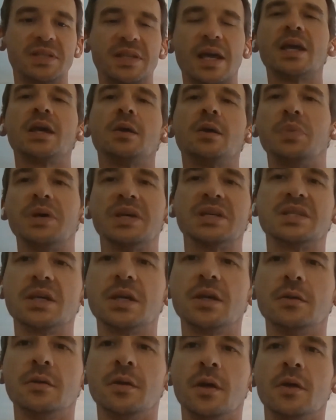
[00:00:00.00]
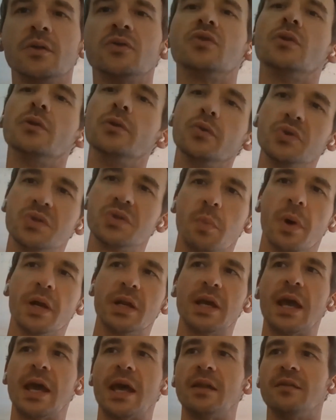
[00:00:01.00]
staying busy to lose
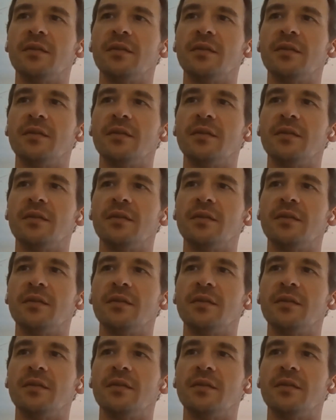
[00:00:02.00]
money.